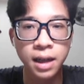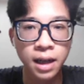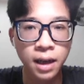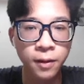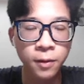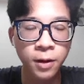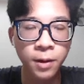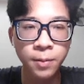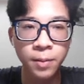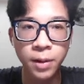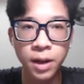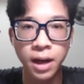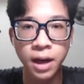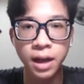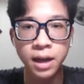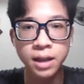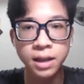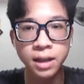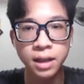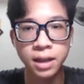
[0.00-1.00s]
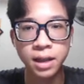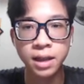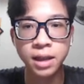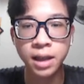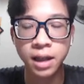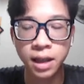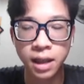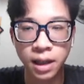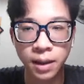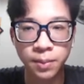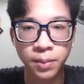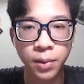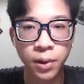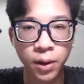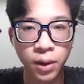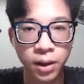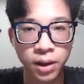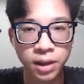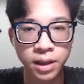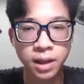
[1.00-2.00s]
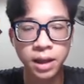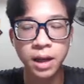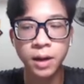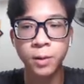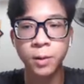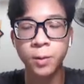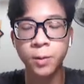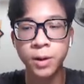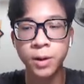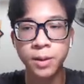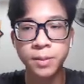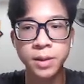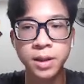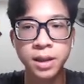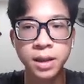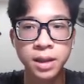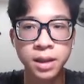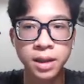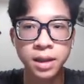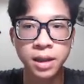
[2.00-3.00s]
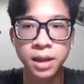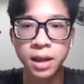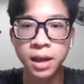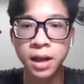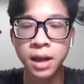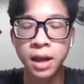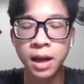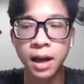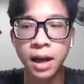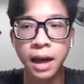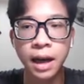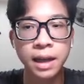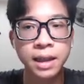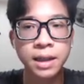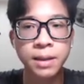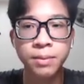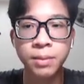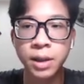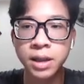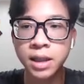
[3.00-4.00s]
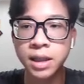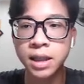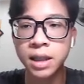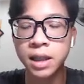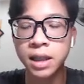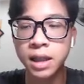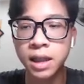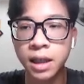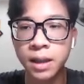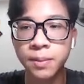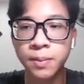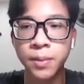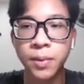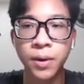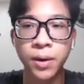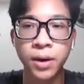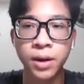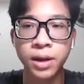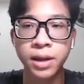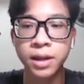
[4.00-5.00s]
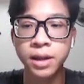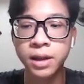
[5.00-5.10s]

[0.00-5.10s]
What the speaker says: I will apply the detect keypoint algorithm and the matching keypoint